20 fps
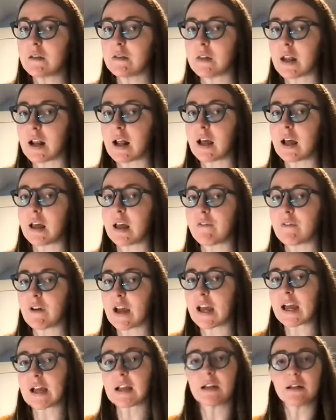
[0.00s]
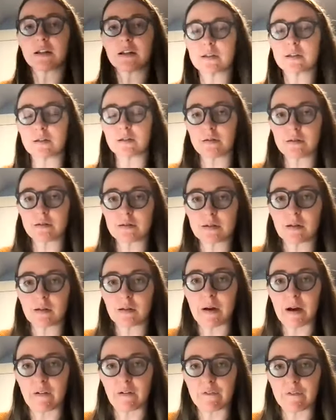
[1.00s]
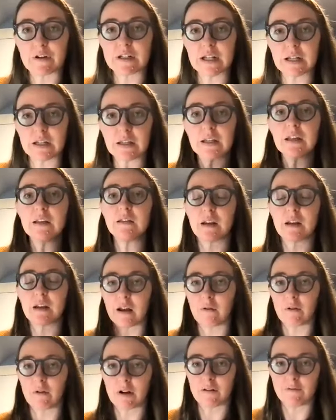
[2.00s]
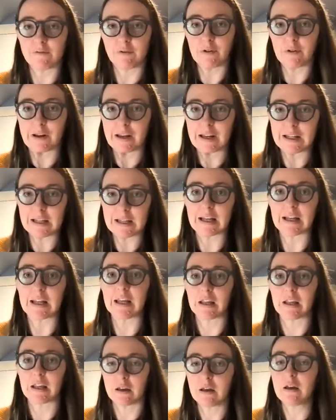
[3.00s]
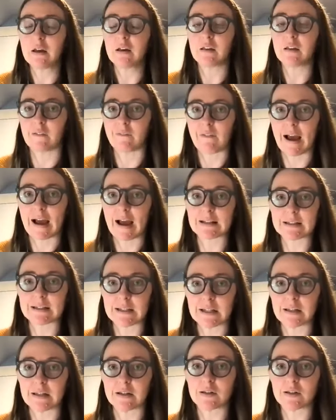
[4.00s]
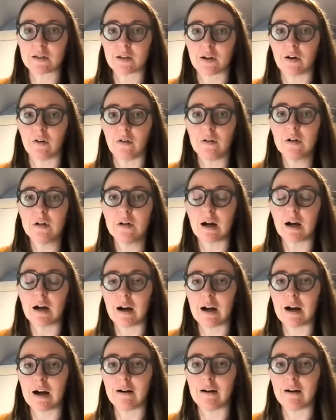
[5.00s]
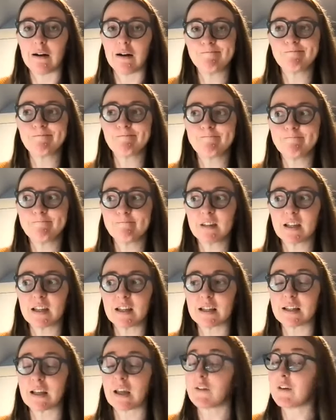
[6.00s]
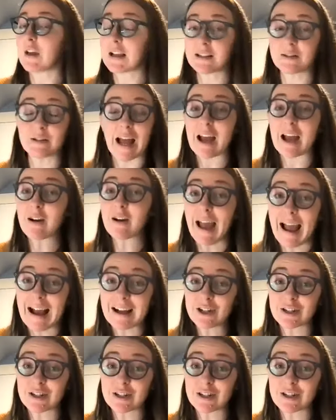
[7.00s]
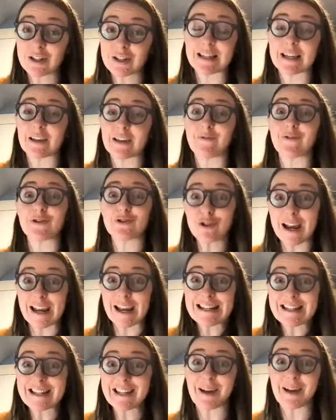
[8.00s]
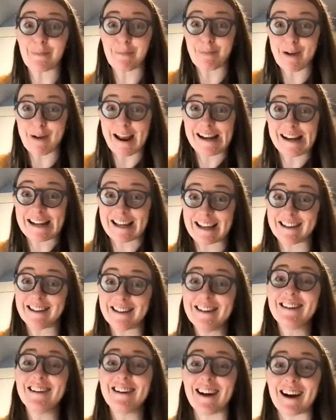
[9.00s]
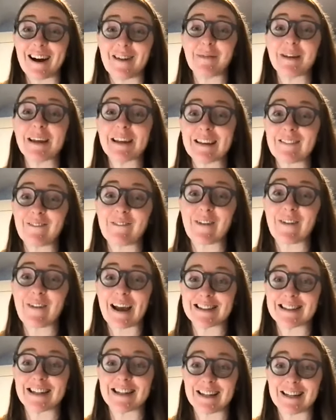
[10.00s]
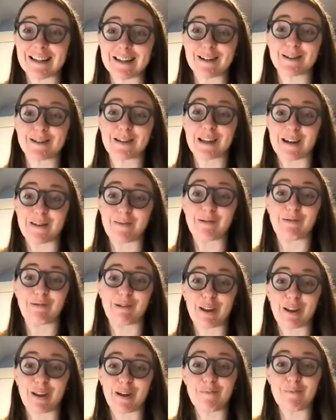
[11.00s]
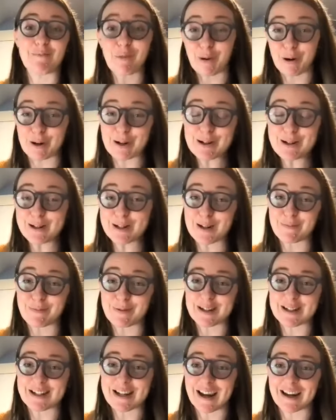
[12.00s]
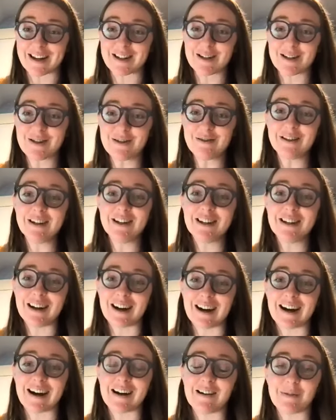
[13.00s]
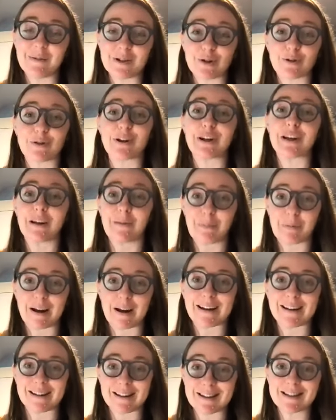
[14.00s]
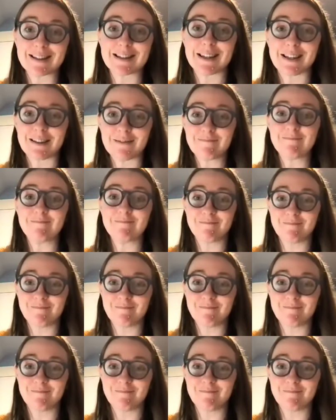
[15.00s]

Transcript: that if I had concerns about fertility, that I would avoid getting the vaccine. So um, it, it, I actually I would say if you're trying to get pregnant, um, getting vaccinated is going to be really important to protect you um, during a pregnancy.